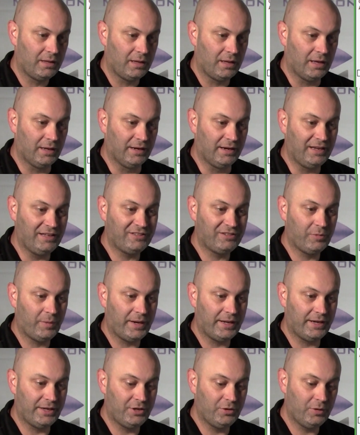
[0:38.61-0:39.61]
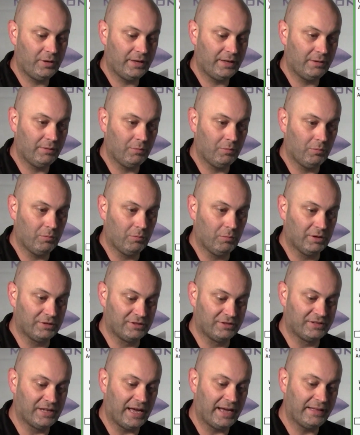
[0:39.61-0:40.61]
And an easy way to do it,
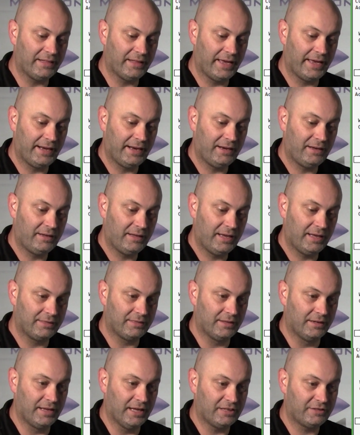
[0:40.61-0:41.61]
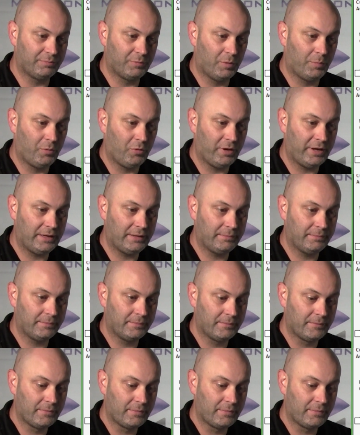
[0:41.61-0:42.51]
once it's highlighted, hit the decimal point.